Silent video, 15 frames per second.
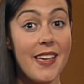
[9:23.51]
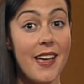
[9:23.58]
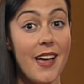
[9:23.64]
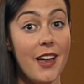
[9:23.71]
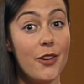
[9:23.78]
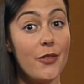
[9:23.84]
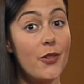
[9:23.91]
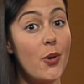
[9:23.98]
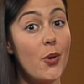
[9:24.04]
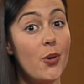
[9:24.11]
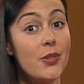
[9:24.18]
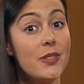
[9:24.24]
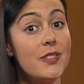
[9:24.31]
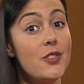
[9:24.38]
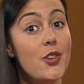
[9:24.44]
And of
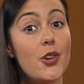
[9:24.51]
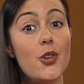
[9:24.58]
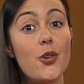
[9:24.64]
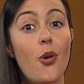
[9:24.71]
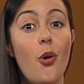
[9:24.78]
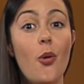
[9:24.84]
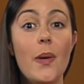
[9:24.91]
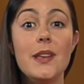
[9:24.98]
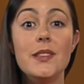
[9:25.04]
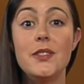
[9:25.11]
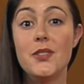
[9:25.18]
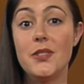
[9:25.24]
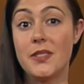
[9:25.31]
course, you can always use